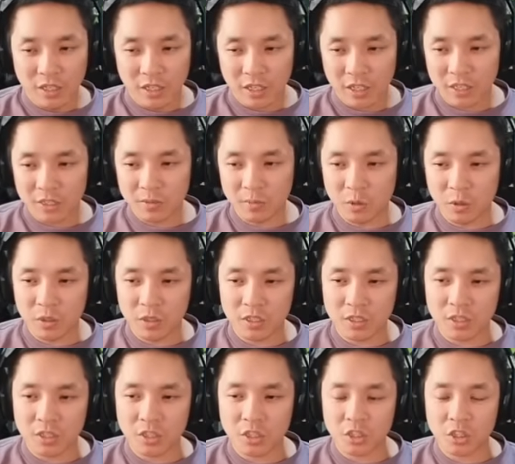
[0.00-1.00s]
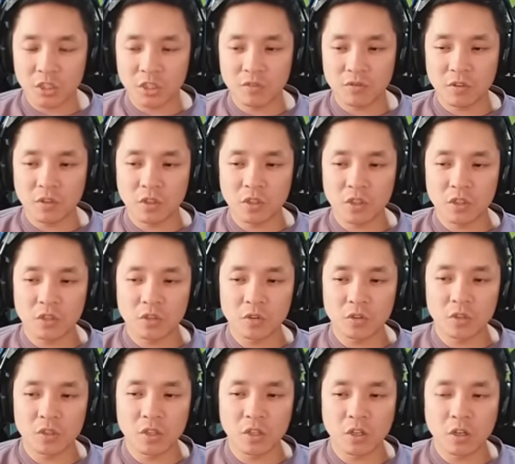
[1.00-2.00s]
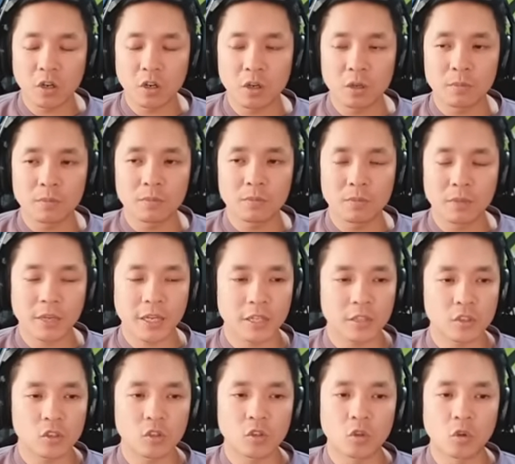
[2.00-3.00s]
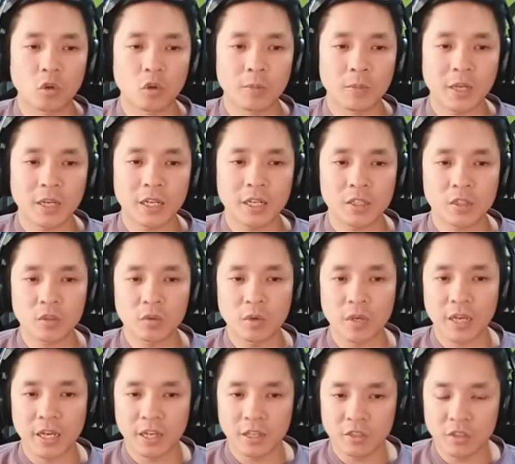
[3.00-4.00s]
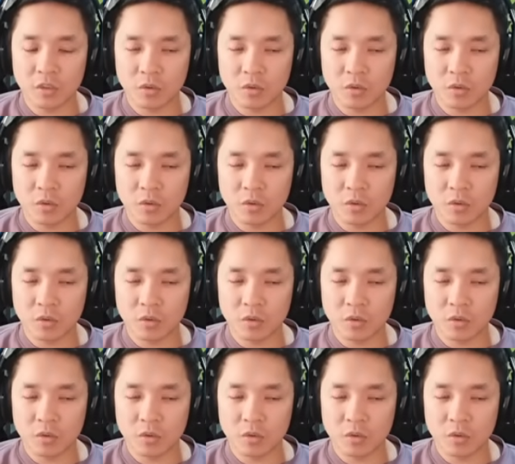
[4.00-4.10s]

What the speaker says: It's more the decision if you're going to use the com that Stormcastle has